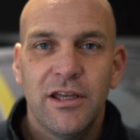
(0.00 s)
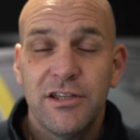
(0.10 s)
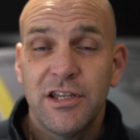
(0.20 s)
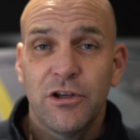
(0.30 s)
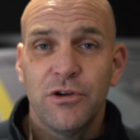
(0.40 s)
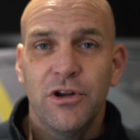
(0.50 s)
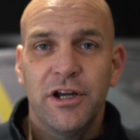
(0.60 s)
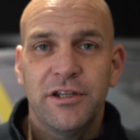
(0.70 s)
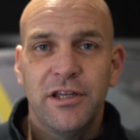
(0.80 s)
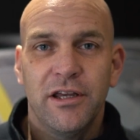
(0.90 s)
it a good
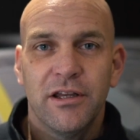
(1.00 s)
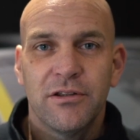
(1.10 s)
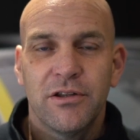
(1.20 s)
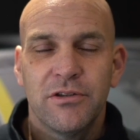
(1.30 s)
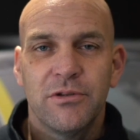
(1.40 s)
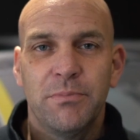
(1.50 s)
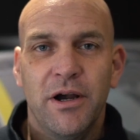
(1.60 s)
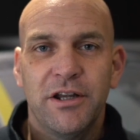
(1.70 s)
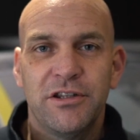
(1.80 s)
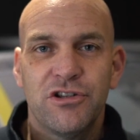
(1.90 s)
idea to
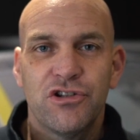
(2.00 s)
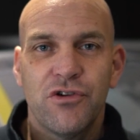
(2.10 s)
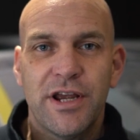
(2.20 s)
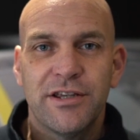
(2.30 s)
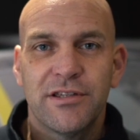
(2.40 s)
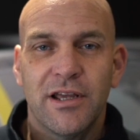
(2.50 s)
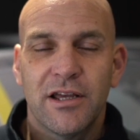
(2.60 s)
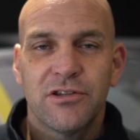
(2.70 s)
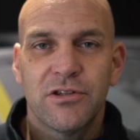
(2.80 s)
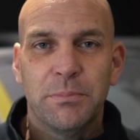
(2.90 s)
buy a distressed
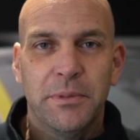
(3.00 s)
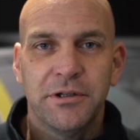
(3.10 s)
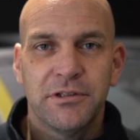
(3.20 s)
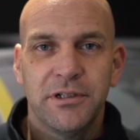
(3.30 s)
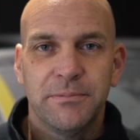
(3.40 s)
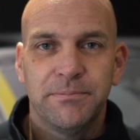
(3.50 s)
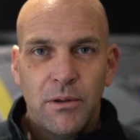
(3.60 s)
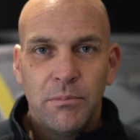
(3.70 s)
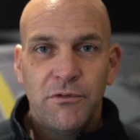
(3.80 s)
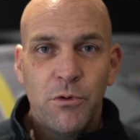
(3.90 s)
Aston Martin?
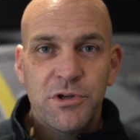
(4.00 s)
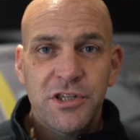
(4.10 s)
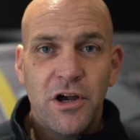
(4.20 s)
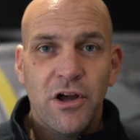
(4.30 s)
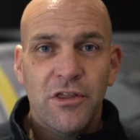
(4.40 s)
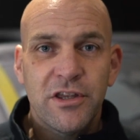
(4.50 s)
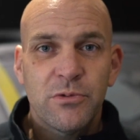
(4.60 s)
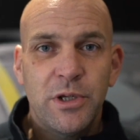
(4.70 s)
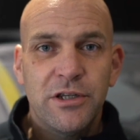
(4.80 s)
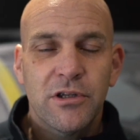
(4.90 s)
Before we start
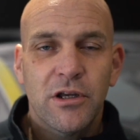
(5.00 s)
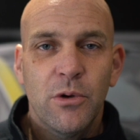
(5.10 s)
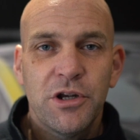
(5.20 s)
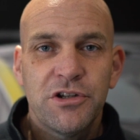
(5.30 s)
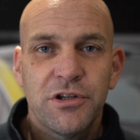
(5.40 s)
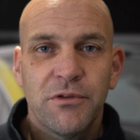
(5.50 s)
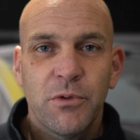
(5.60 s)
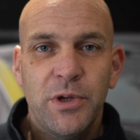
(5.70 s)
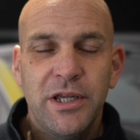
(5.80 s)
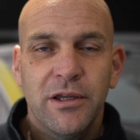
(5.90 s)
this week's question of the
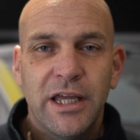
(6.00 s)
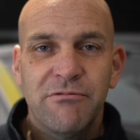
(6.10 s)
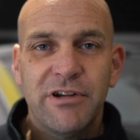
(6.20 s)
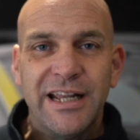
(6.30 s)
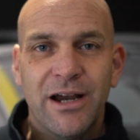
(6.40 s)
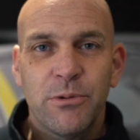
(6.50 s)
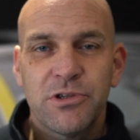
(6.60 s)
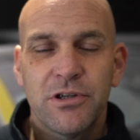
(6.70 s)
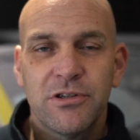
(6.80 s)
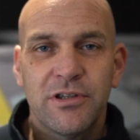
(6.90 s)
week, it really
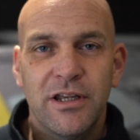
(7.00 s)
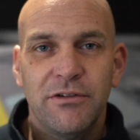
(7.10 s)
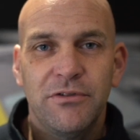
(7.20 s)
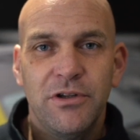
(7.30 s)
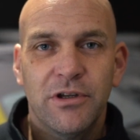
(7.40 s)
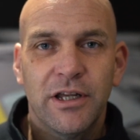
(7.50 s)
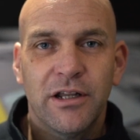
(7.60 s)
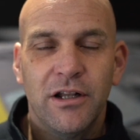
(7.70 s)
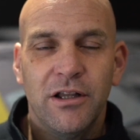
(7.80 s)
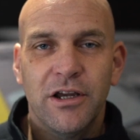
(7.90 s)
helps us if you
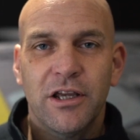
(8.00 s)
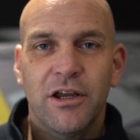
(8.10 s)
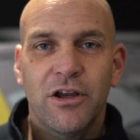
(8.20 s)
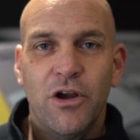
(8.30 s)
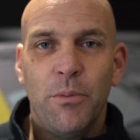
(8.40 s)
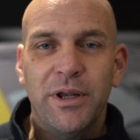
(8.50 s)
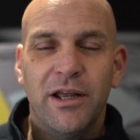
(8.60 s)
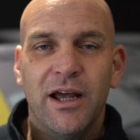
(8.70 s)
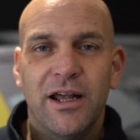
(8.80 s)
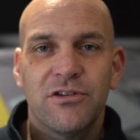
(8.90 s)
can like, comment
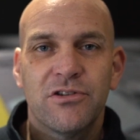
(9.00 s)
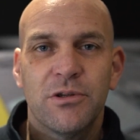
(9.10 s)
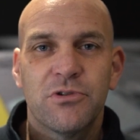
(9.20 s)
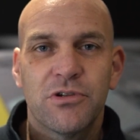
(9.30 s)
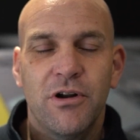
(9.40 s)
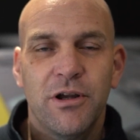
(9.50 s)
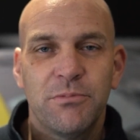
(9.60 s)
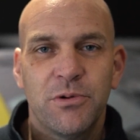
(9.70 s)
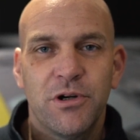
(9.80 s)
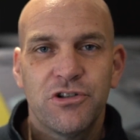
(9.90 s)
and subscribe
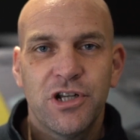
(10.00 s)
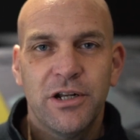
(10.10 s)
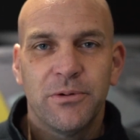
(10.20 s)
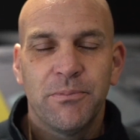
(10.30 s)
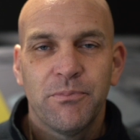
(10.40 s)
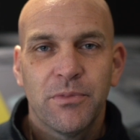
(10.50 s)
to our channel.